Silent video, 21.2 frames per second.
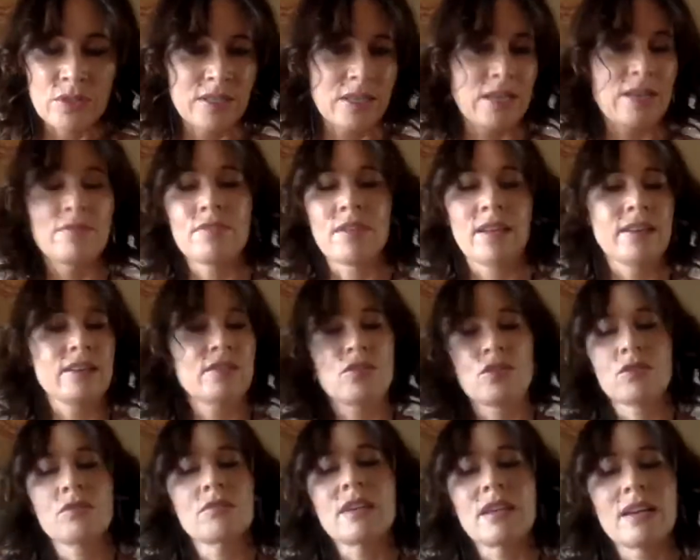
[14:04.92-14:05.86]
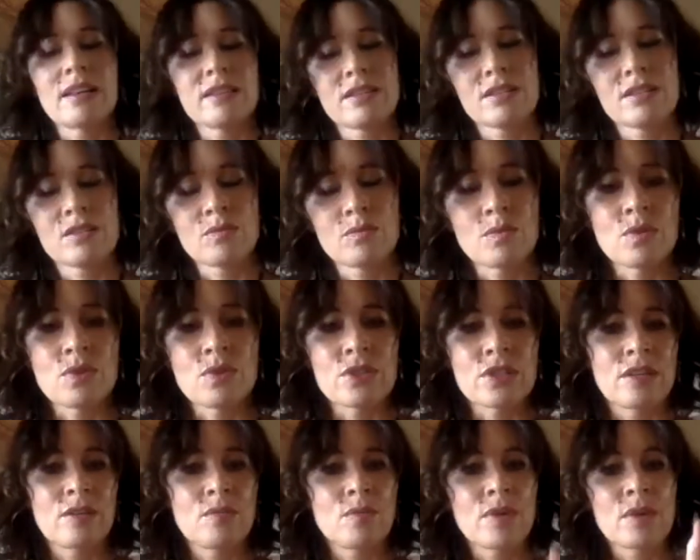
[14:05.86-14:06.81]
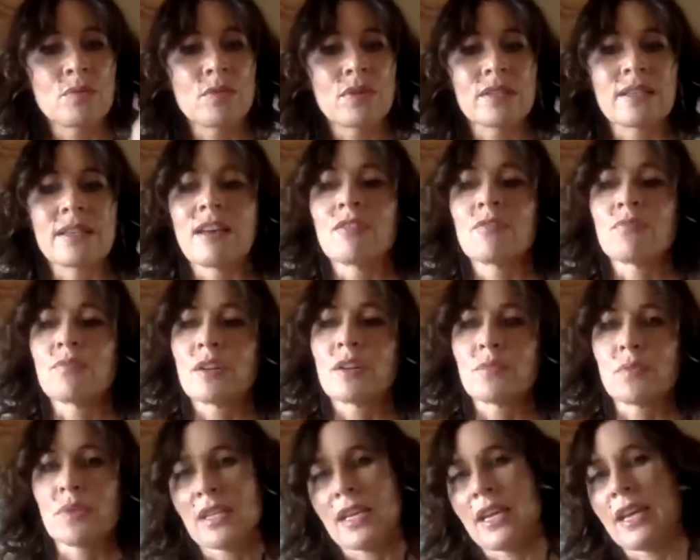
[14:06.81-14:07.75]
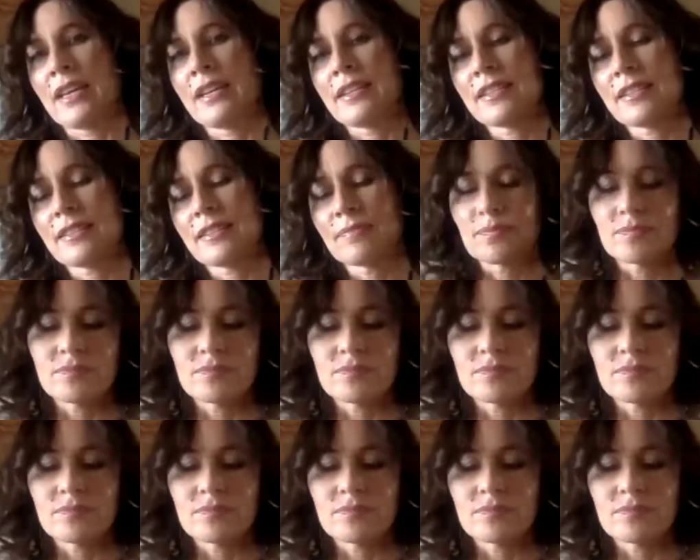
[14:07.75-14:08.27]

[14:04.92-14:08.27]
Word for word: have like two glasses of water, one with love, one with hate.